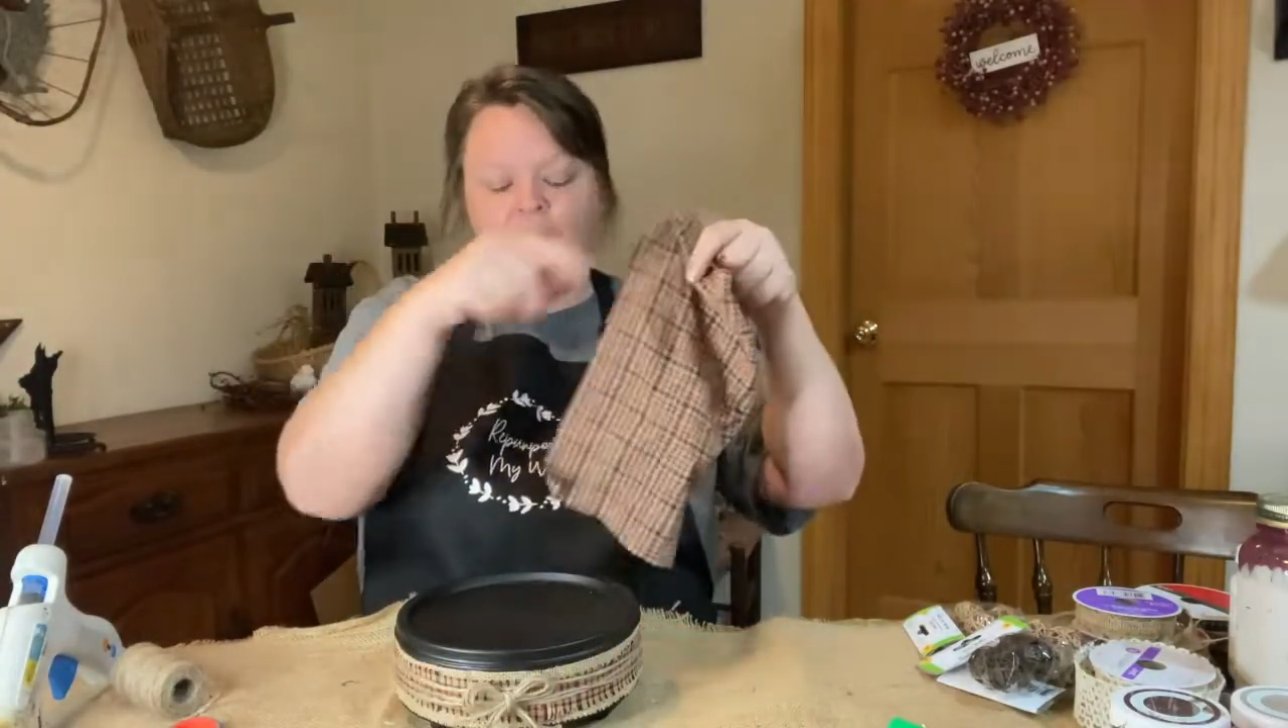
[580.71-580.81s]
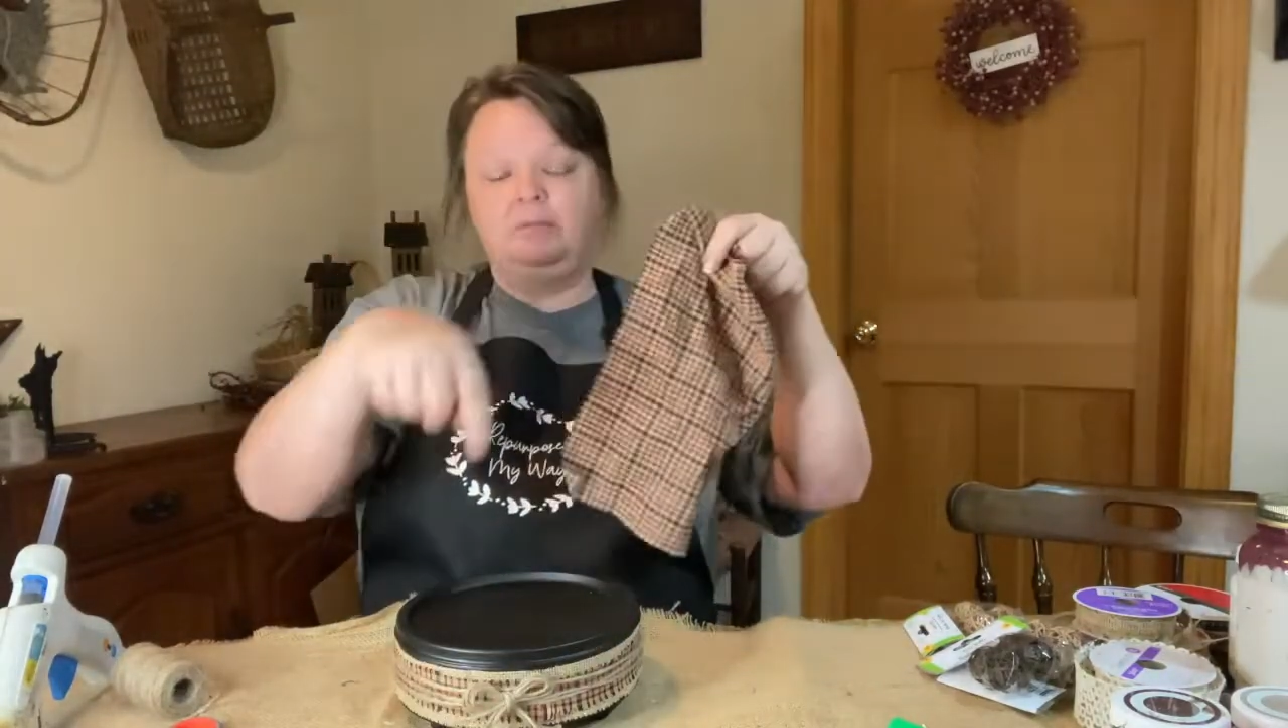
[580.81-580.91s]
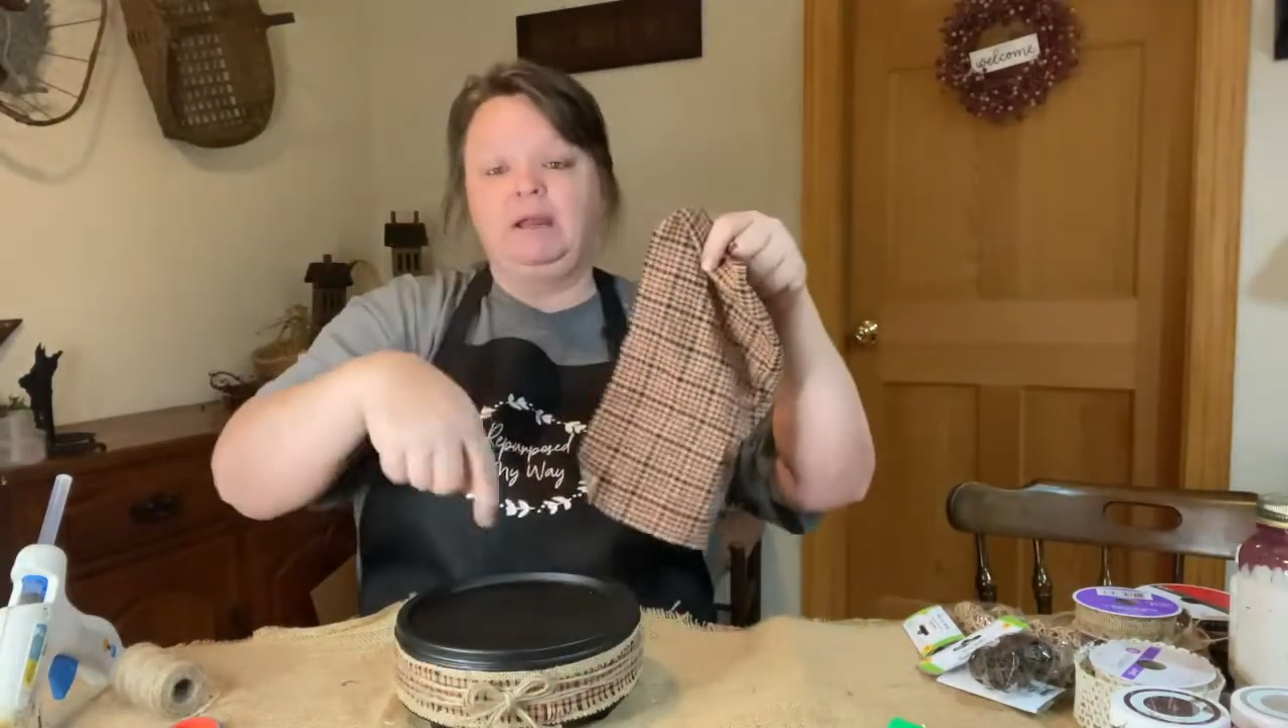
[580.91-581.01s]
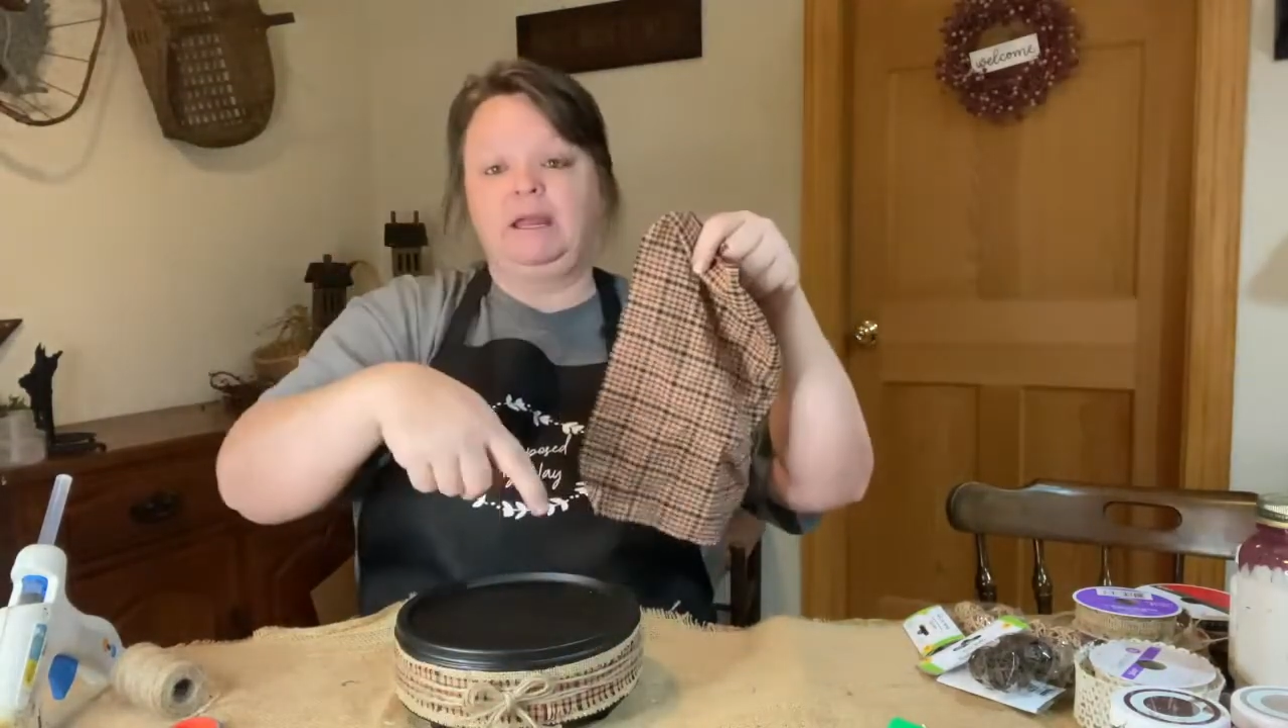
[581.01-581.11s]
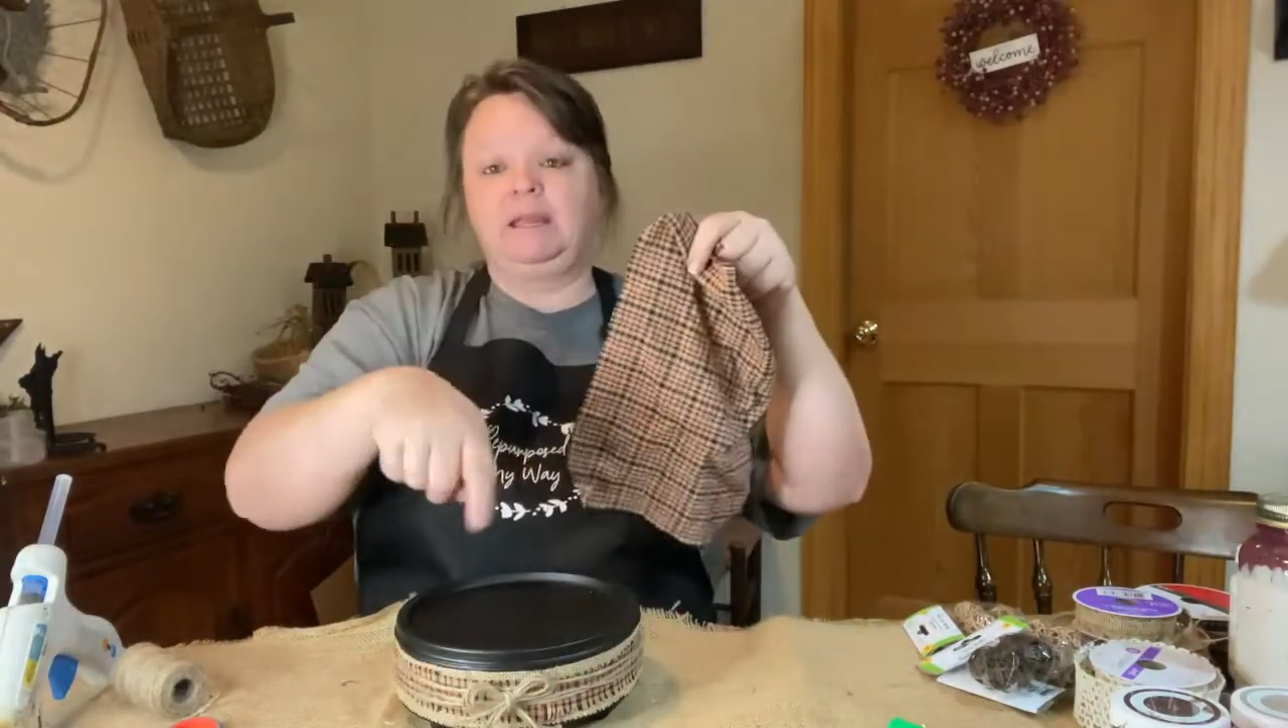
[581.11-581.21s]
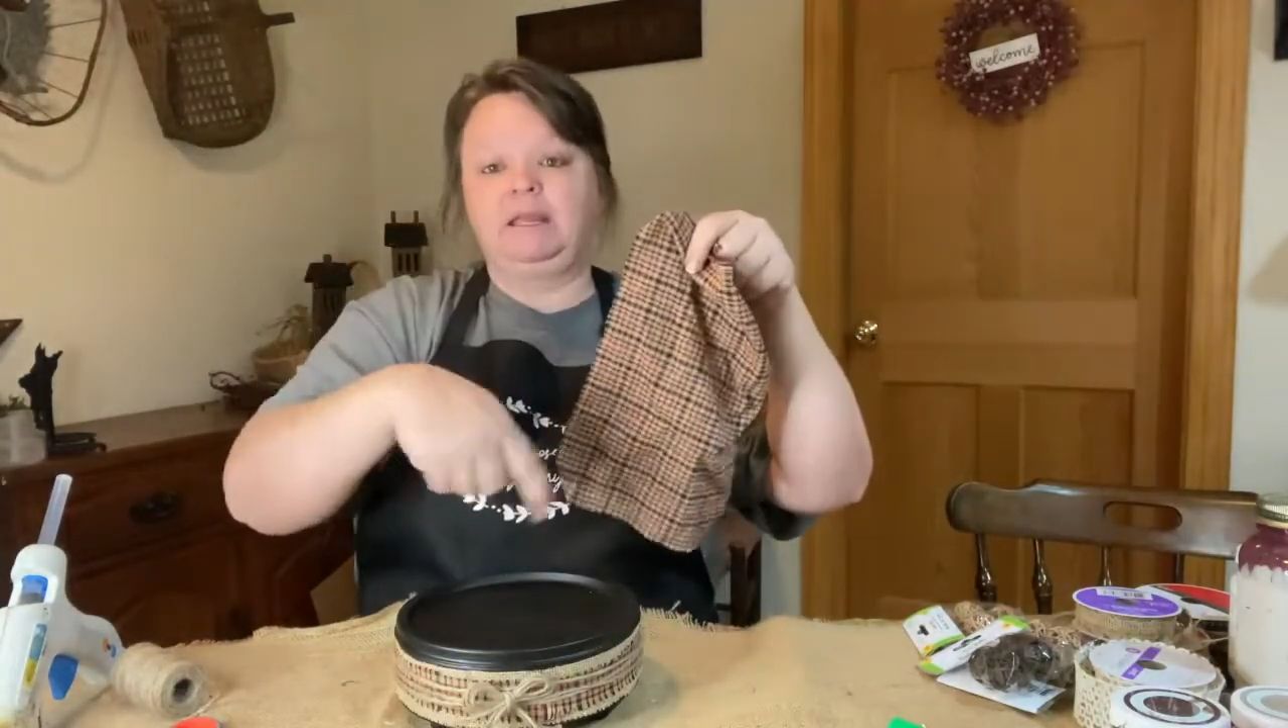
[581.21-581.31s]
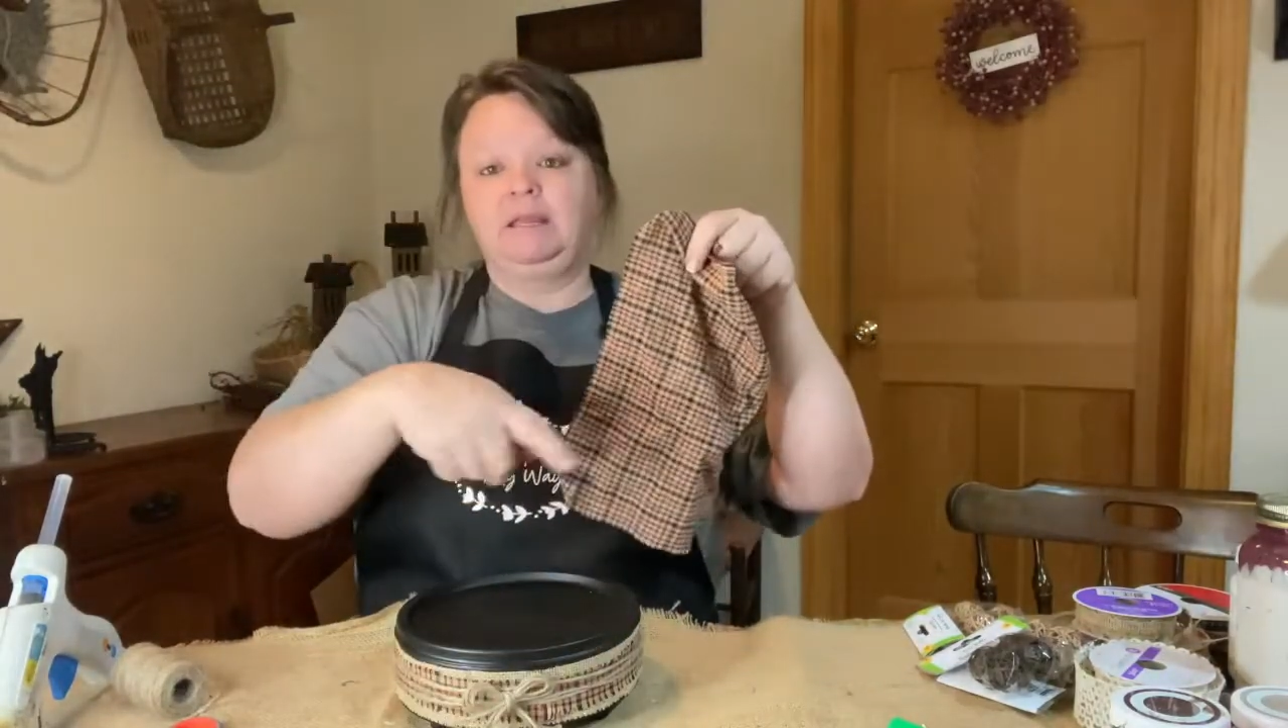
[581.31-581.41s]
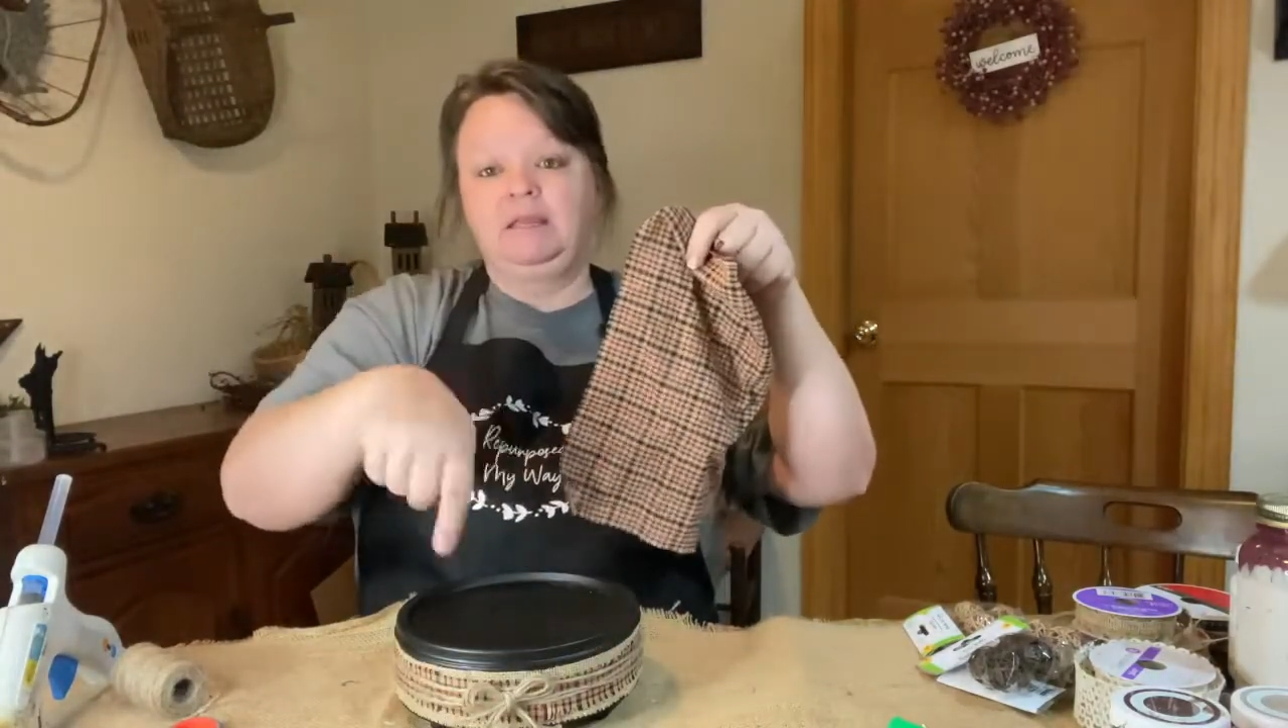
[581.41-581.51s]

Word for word: my,